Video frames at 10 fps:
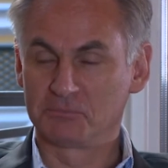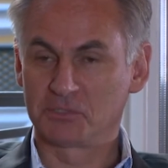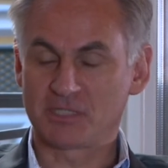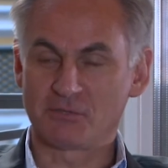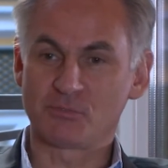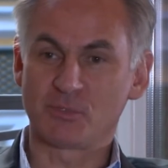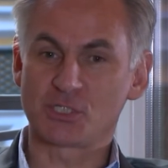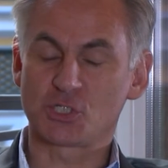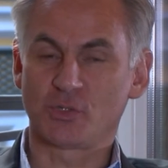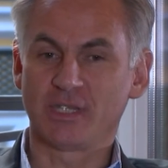It sounds a bit
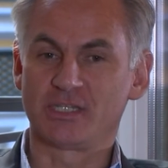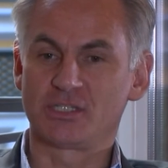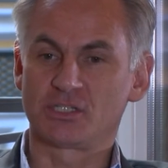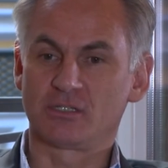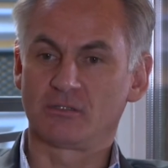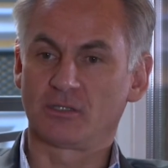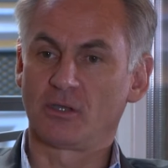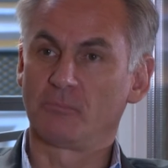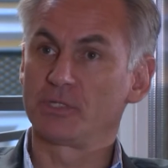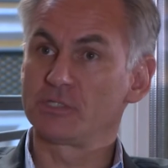strange. The company